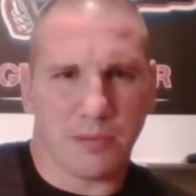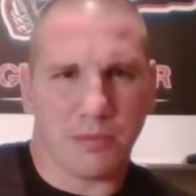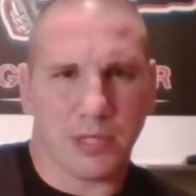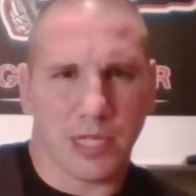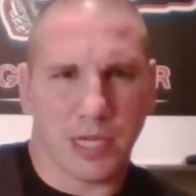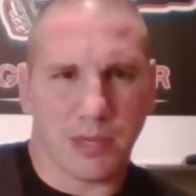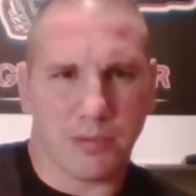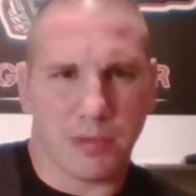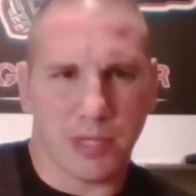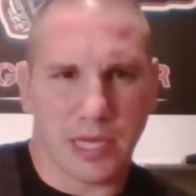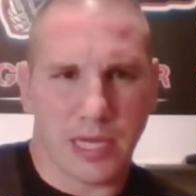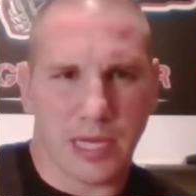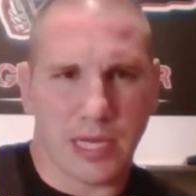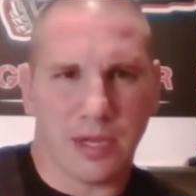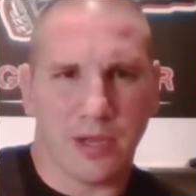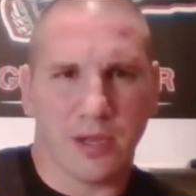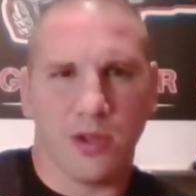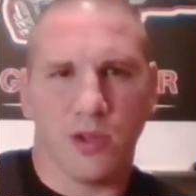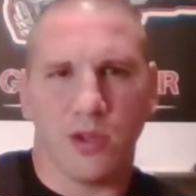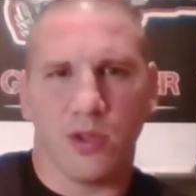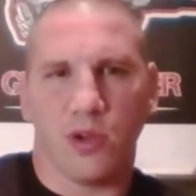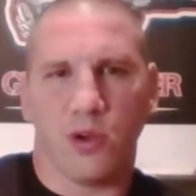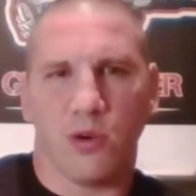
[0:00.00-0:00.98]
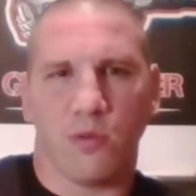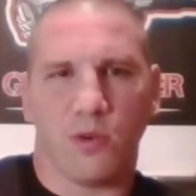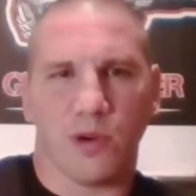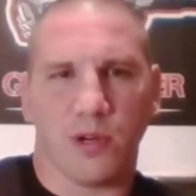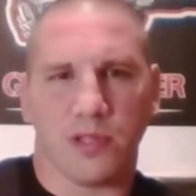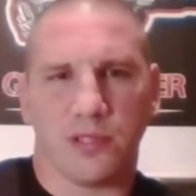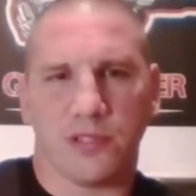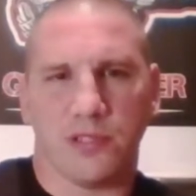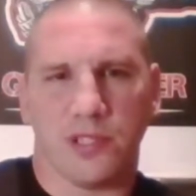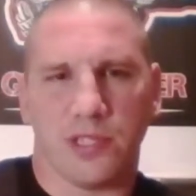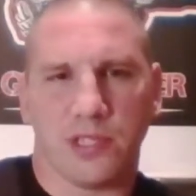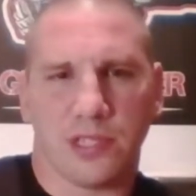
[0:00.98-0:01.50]
blah, blah, where
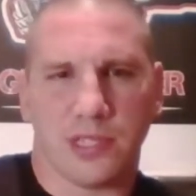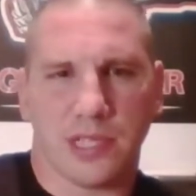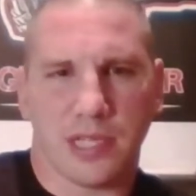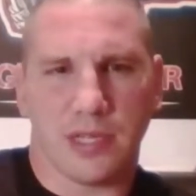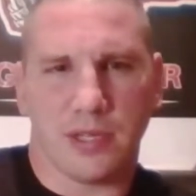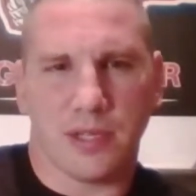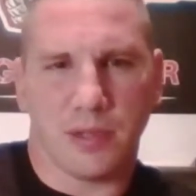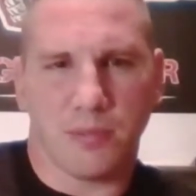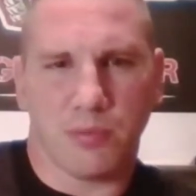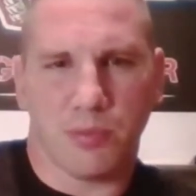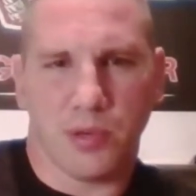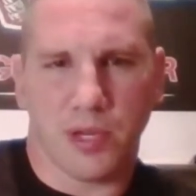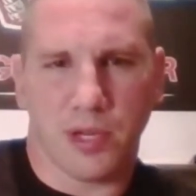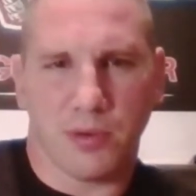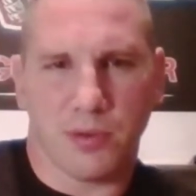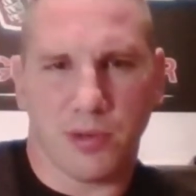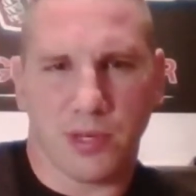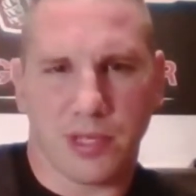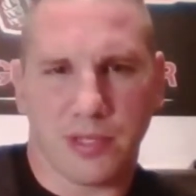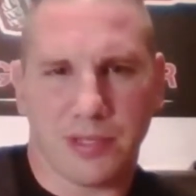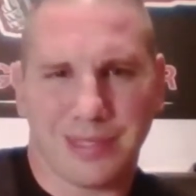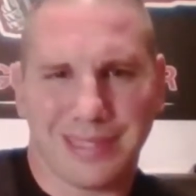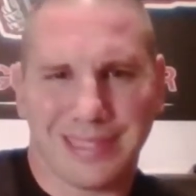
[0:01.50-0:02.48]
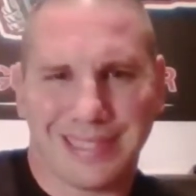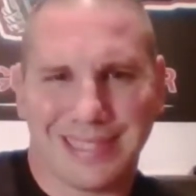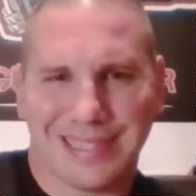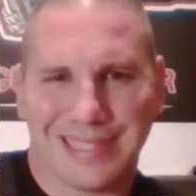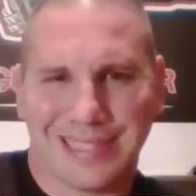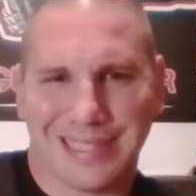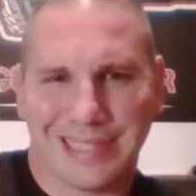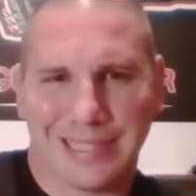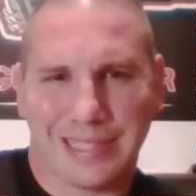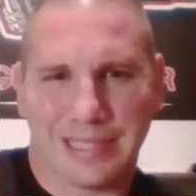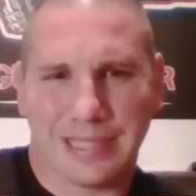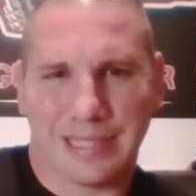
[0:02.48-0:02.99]
it's just getting to the point
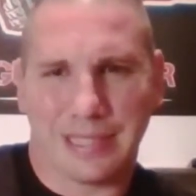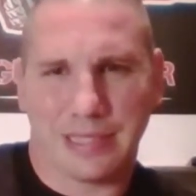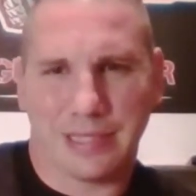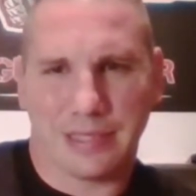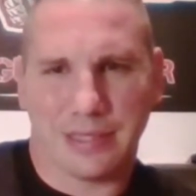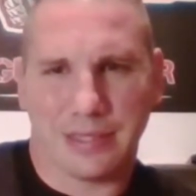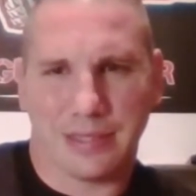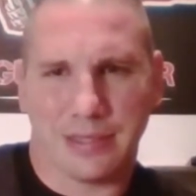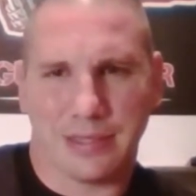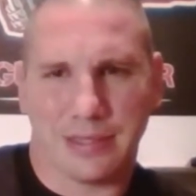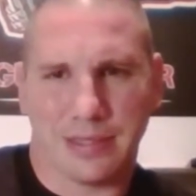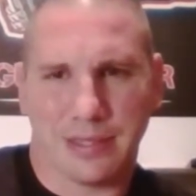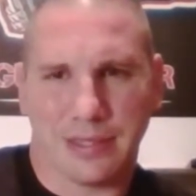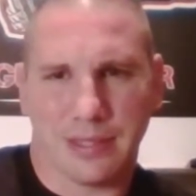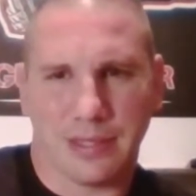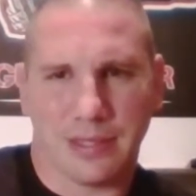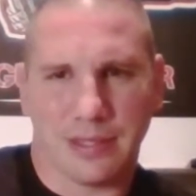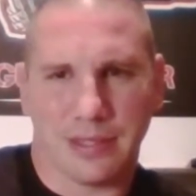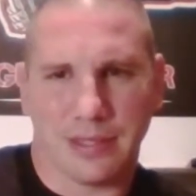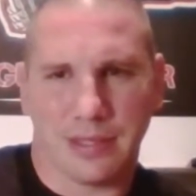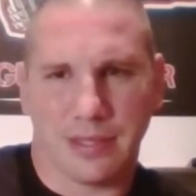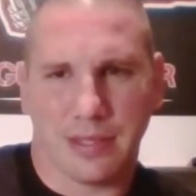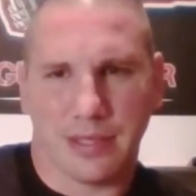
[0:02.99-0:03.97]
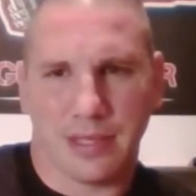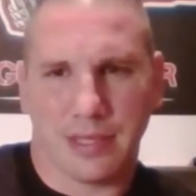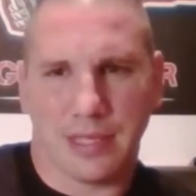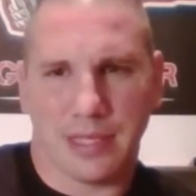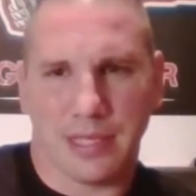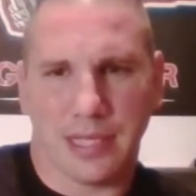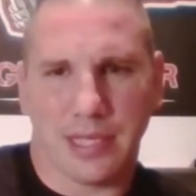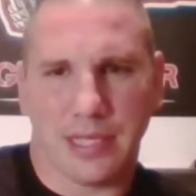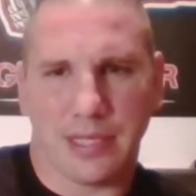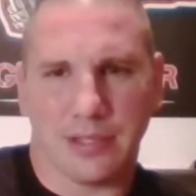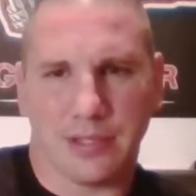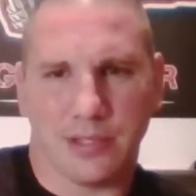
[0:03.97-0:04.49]
where,
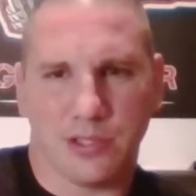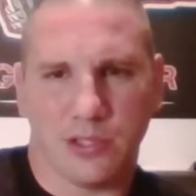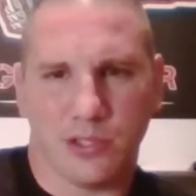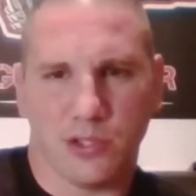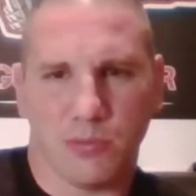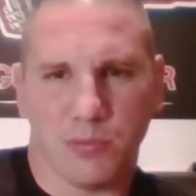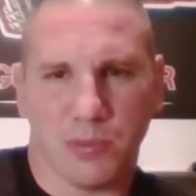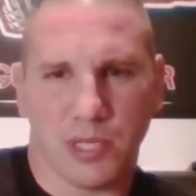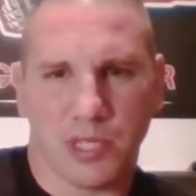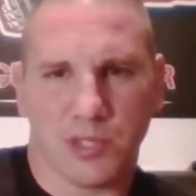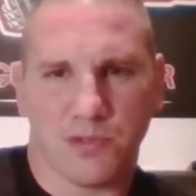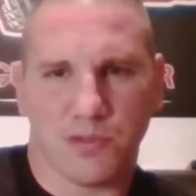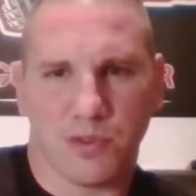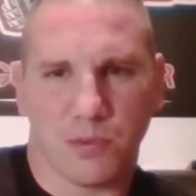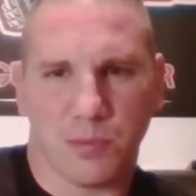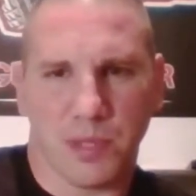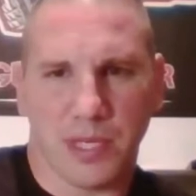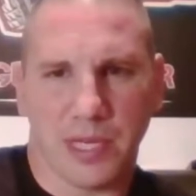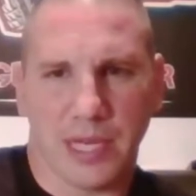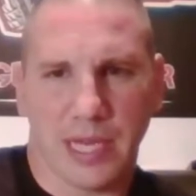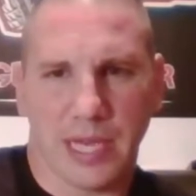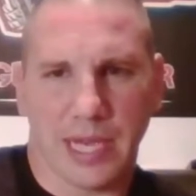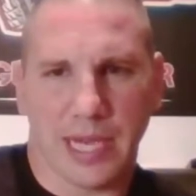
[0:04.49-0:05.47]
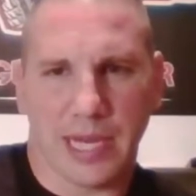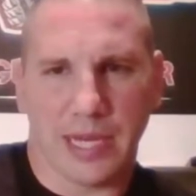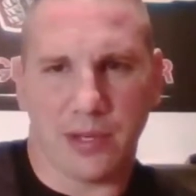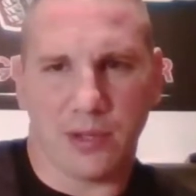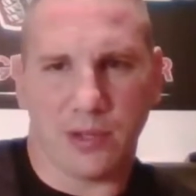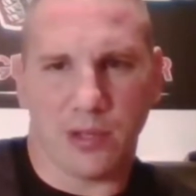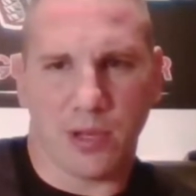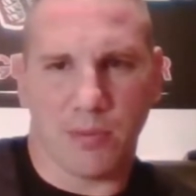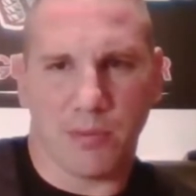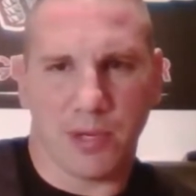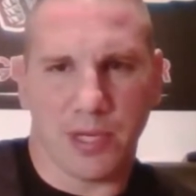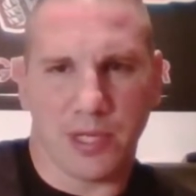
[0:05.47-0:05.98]
getting too much for me to
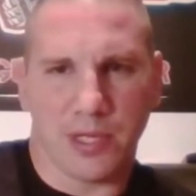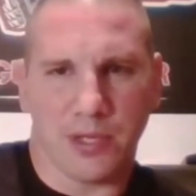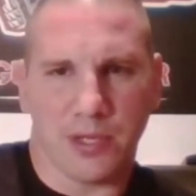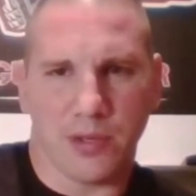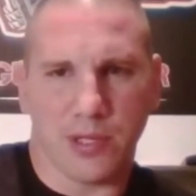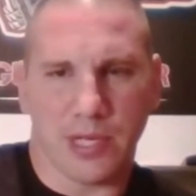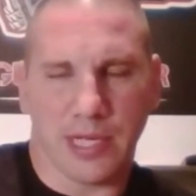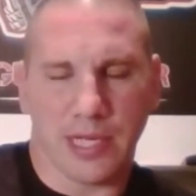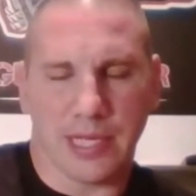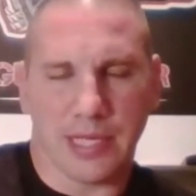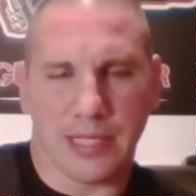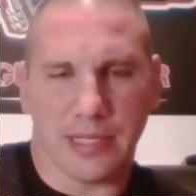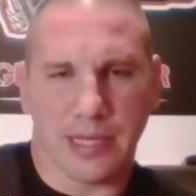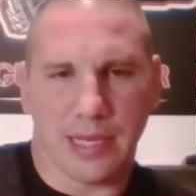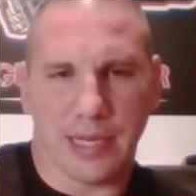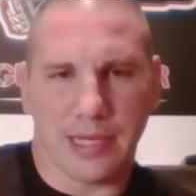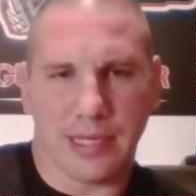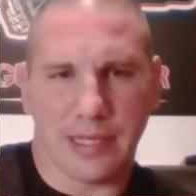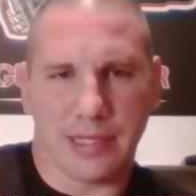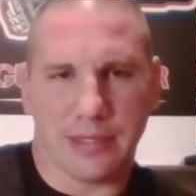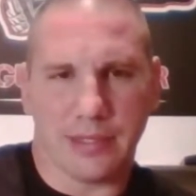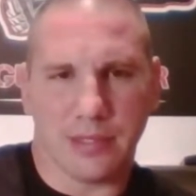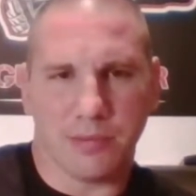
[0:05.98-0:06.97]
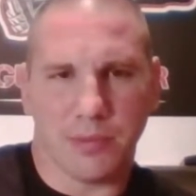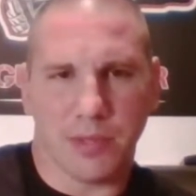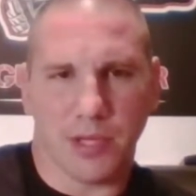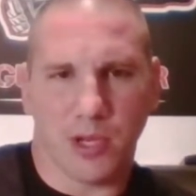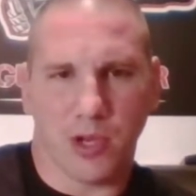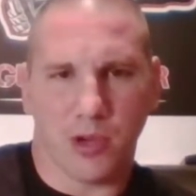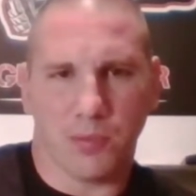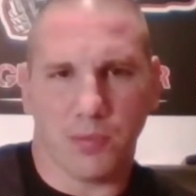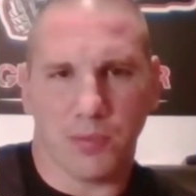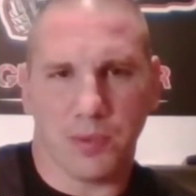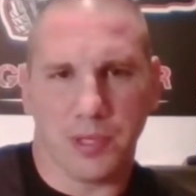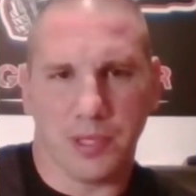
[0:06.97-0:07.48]
handle on my own. I need some
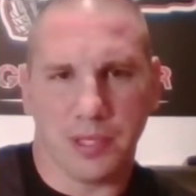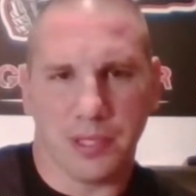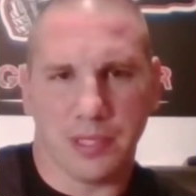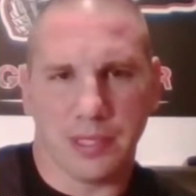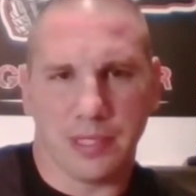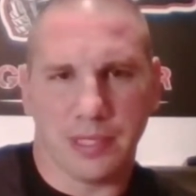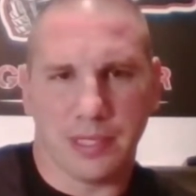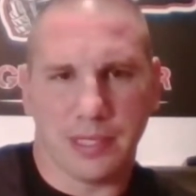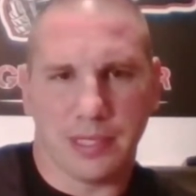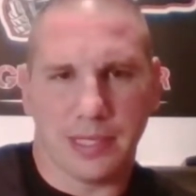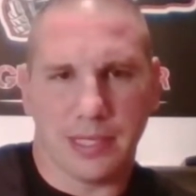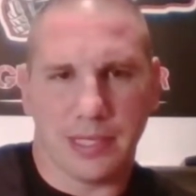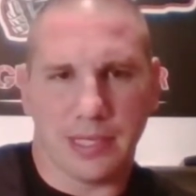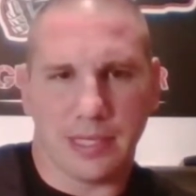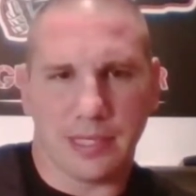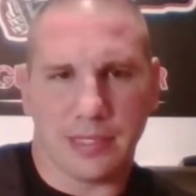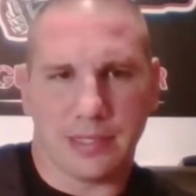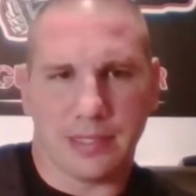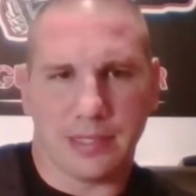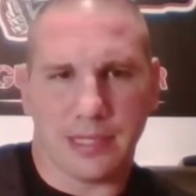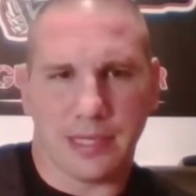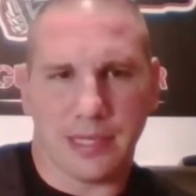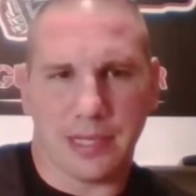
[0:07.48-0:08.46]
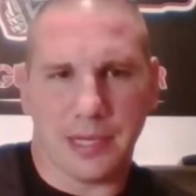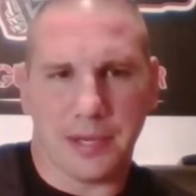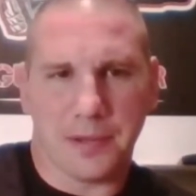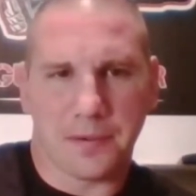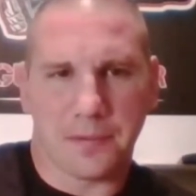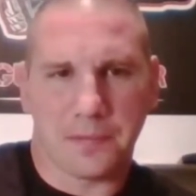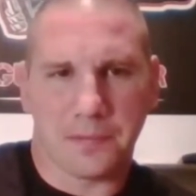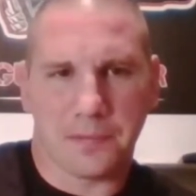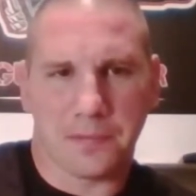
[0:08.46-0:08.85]
help. It's I've